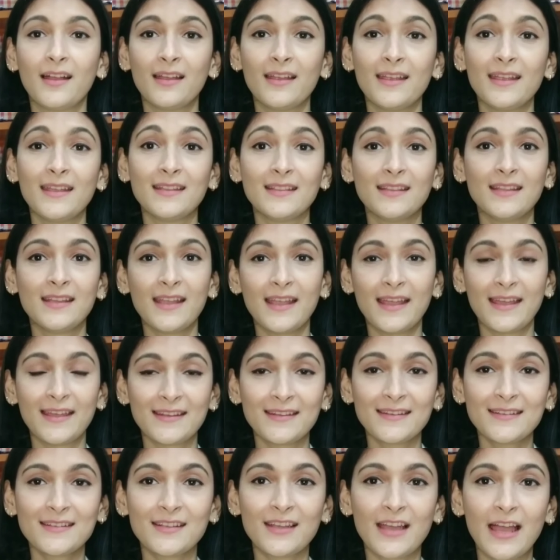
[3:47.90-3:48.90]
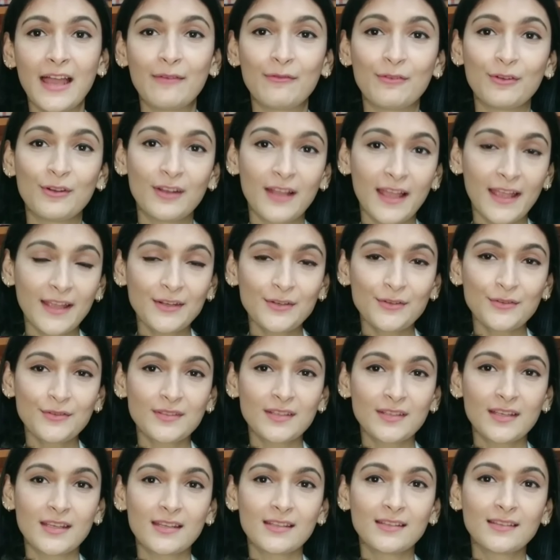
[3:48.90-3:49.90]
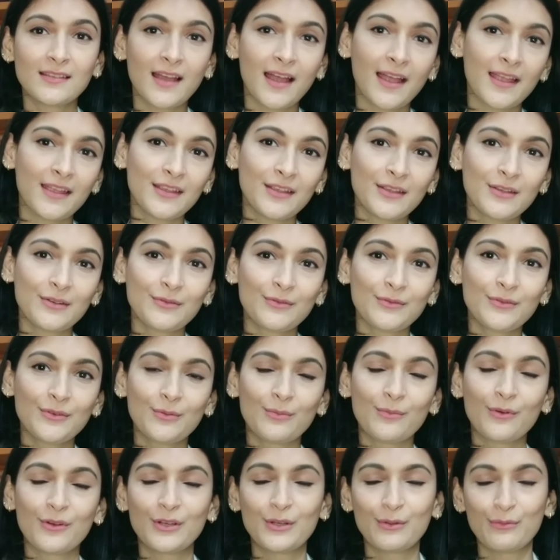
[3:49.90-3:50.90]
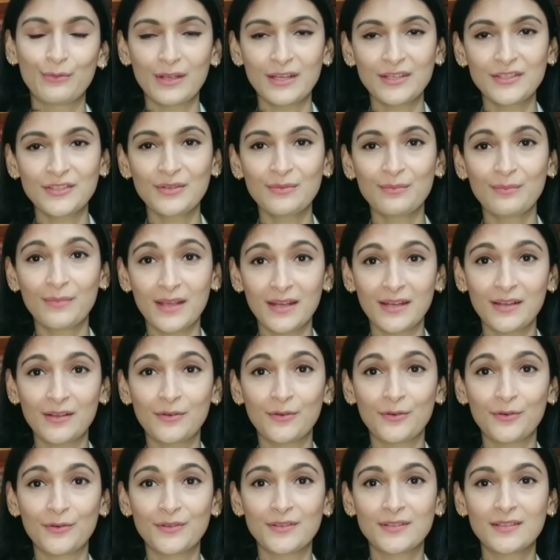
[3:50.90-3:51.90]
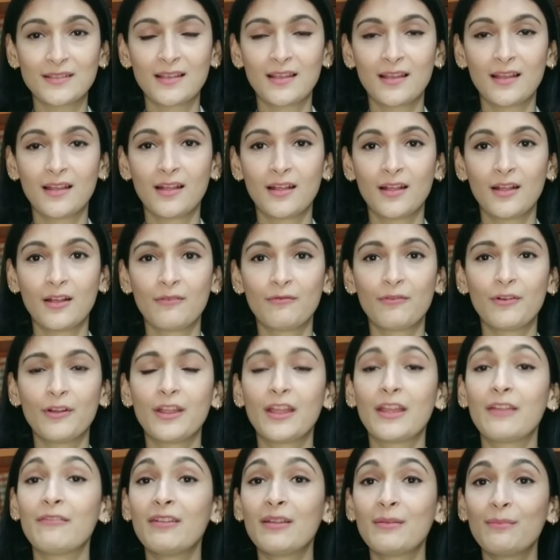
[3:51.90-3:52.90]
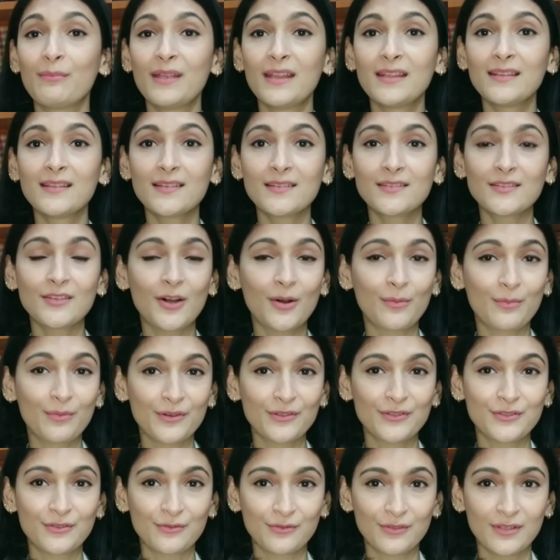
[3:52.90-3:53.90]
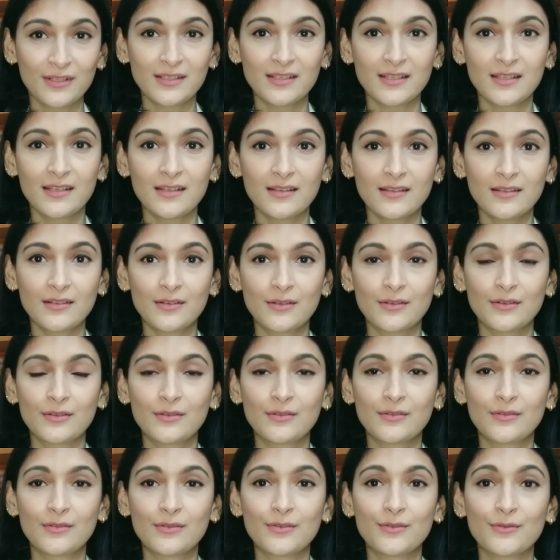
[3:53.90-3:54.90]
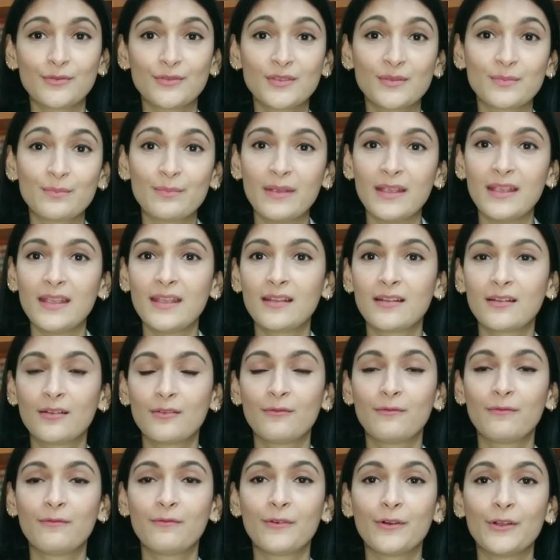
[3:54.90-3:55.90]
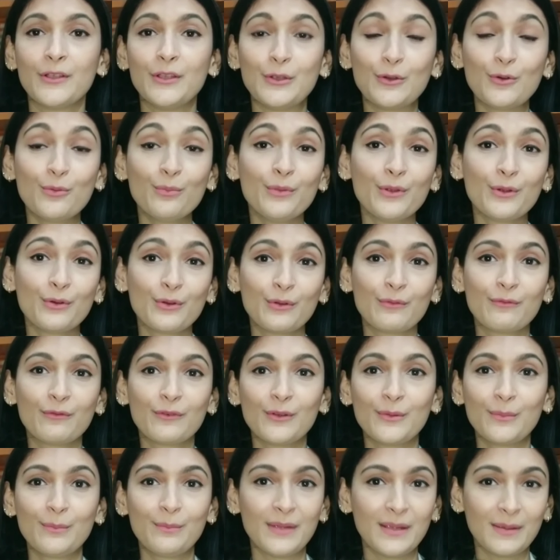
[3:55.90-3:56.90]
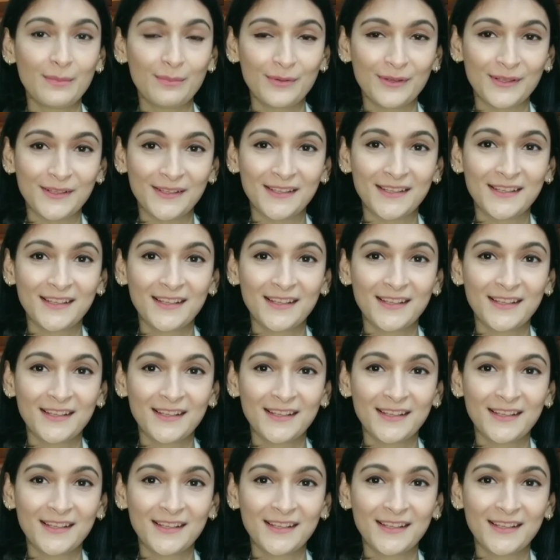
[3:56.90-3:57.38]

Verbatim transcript: In the end, I would like to say thank you to Motivation Medicos for giving me this opportunity to speak for you beautiful people.